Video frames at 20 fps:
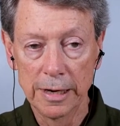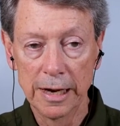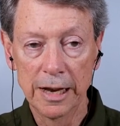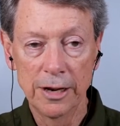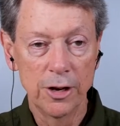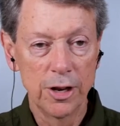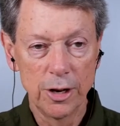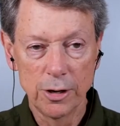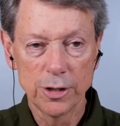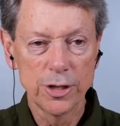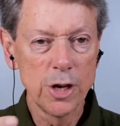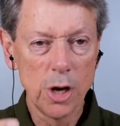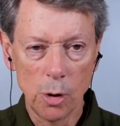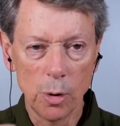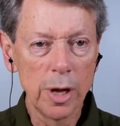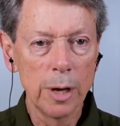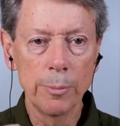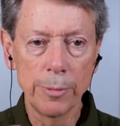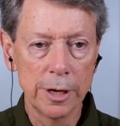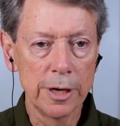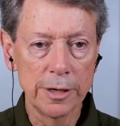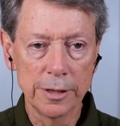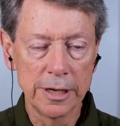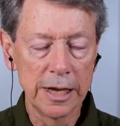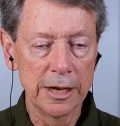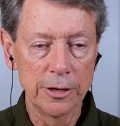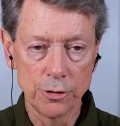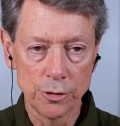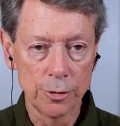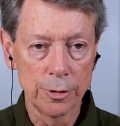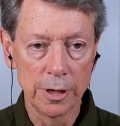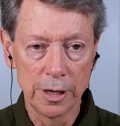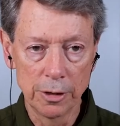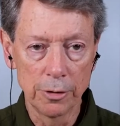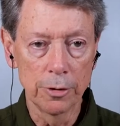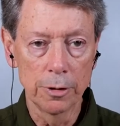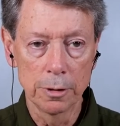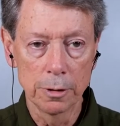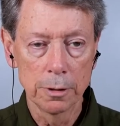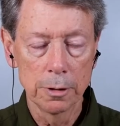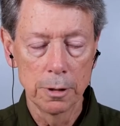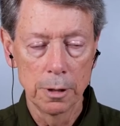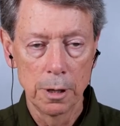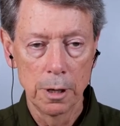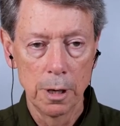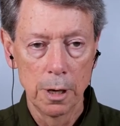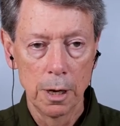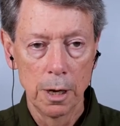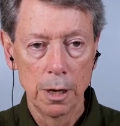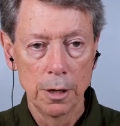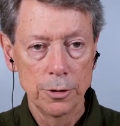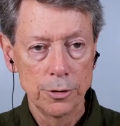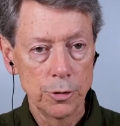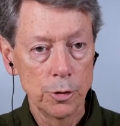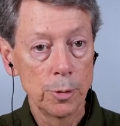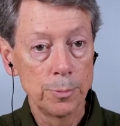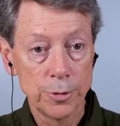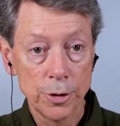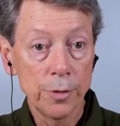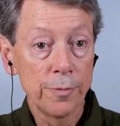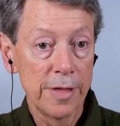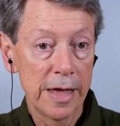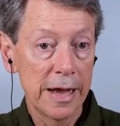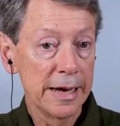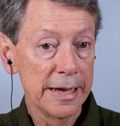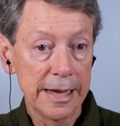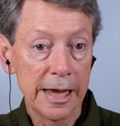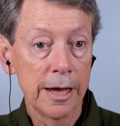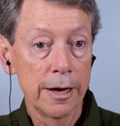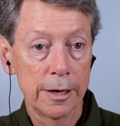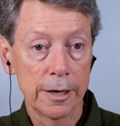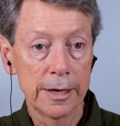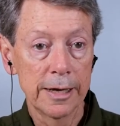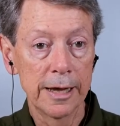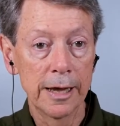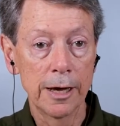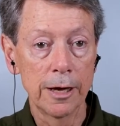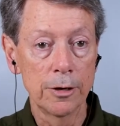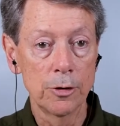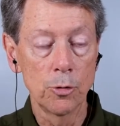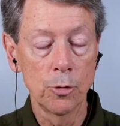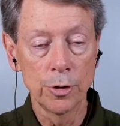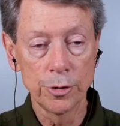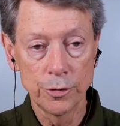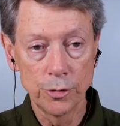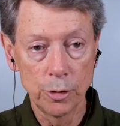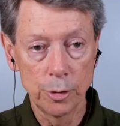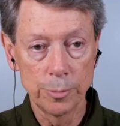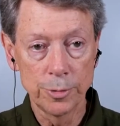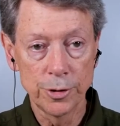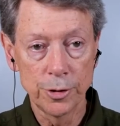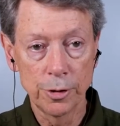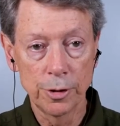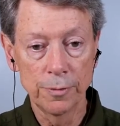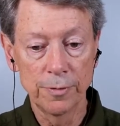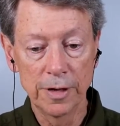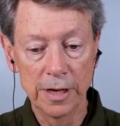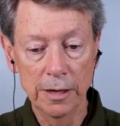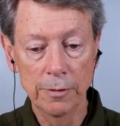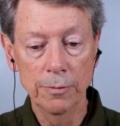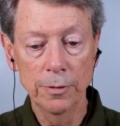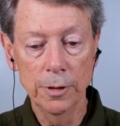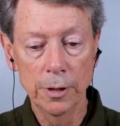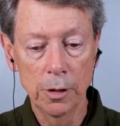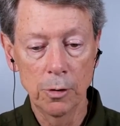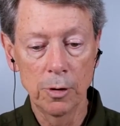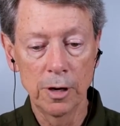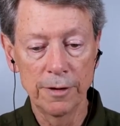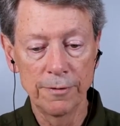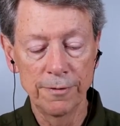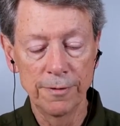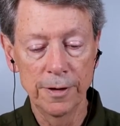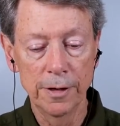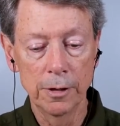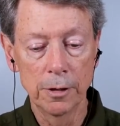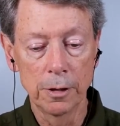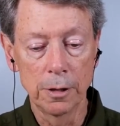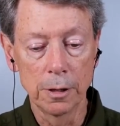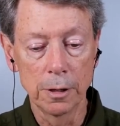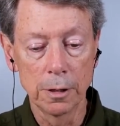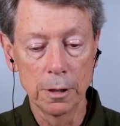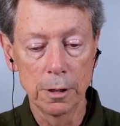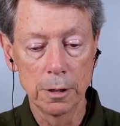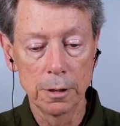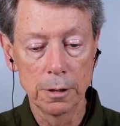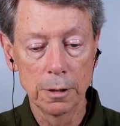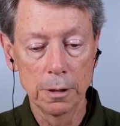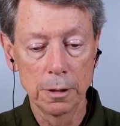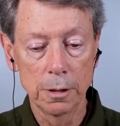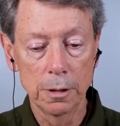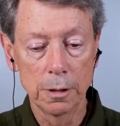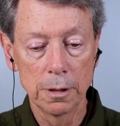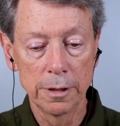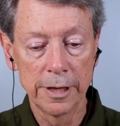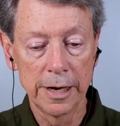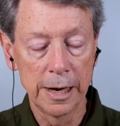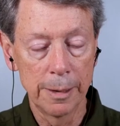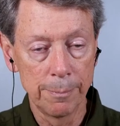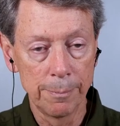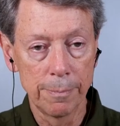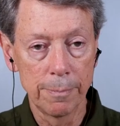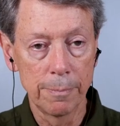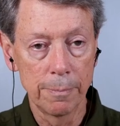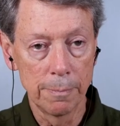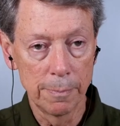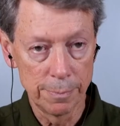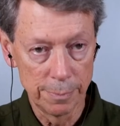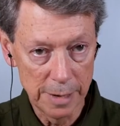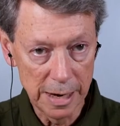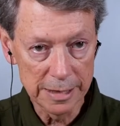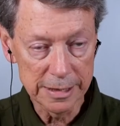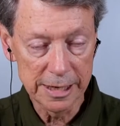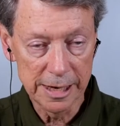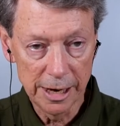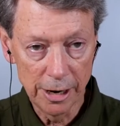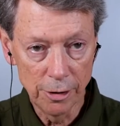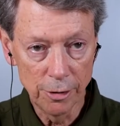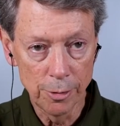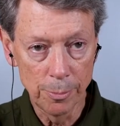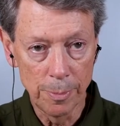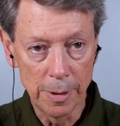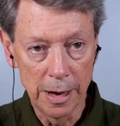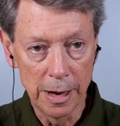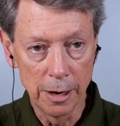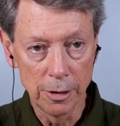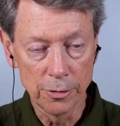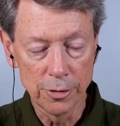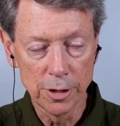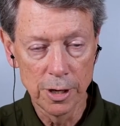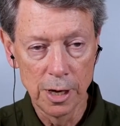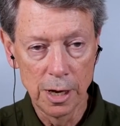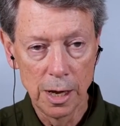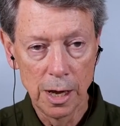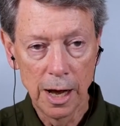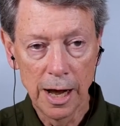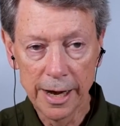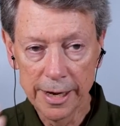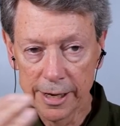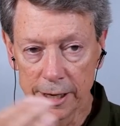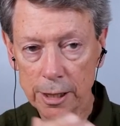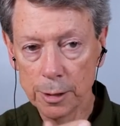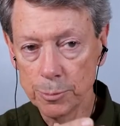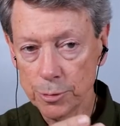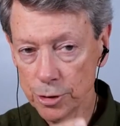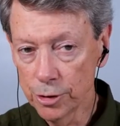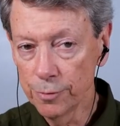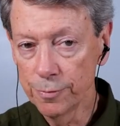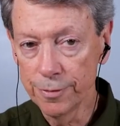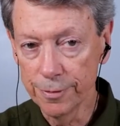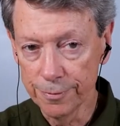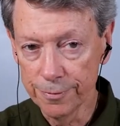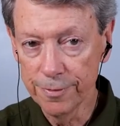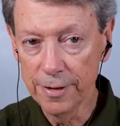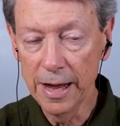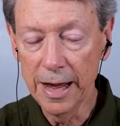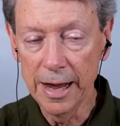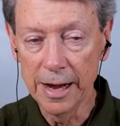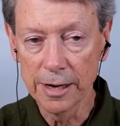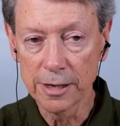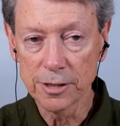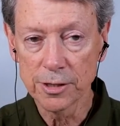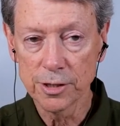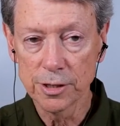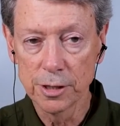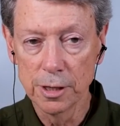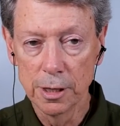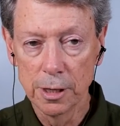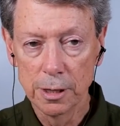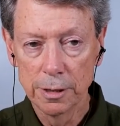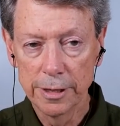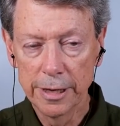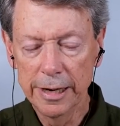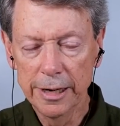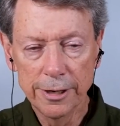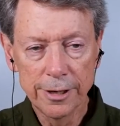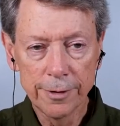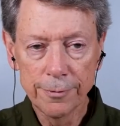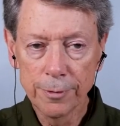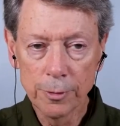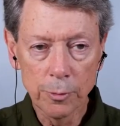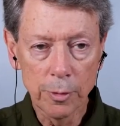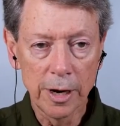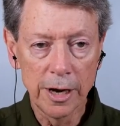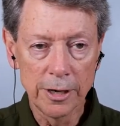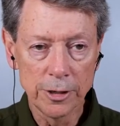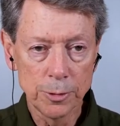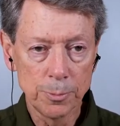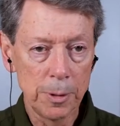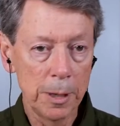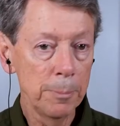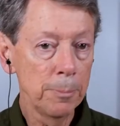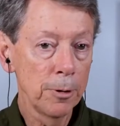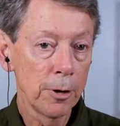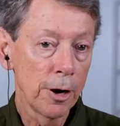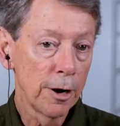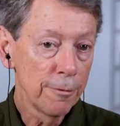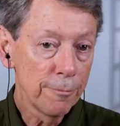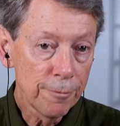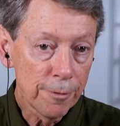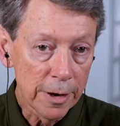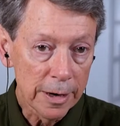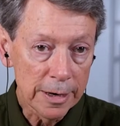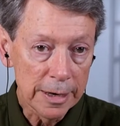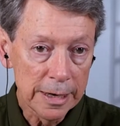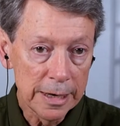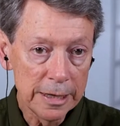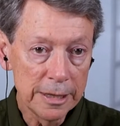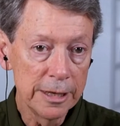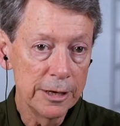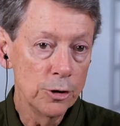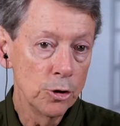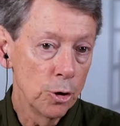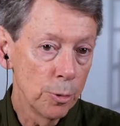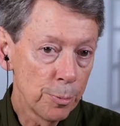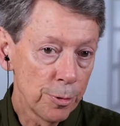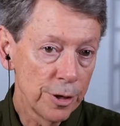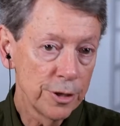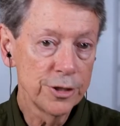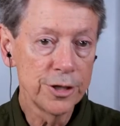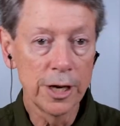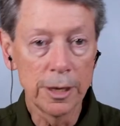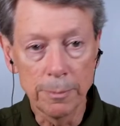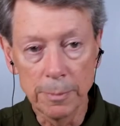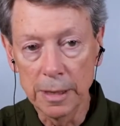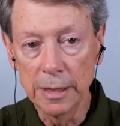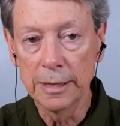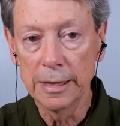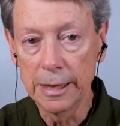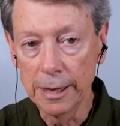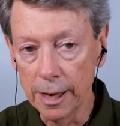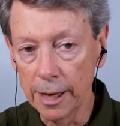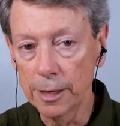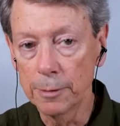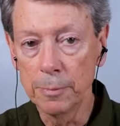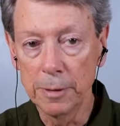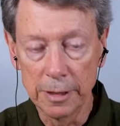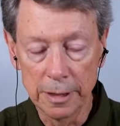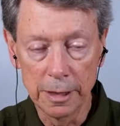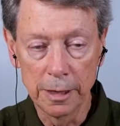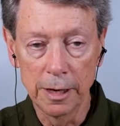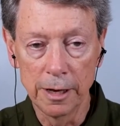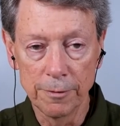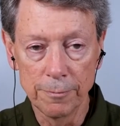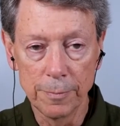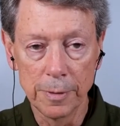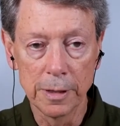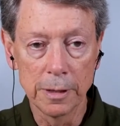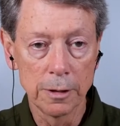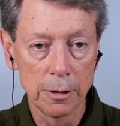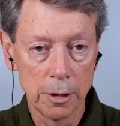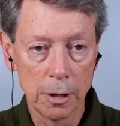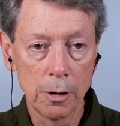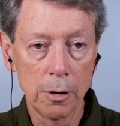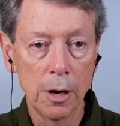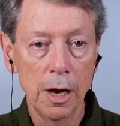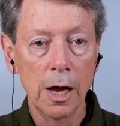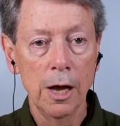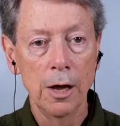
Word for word: And there's no imminent danger either to observe that again and again, or to observe, even though I feel that I'm not cared about, I can observe the facts that in different ways people are friendly, they do appreciate me, they like me, they love me, you know,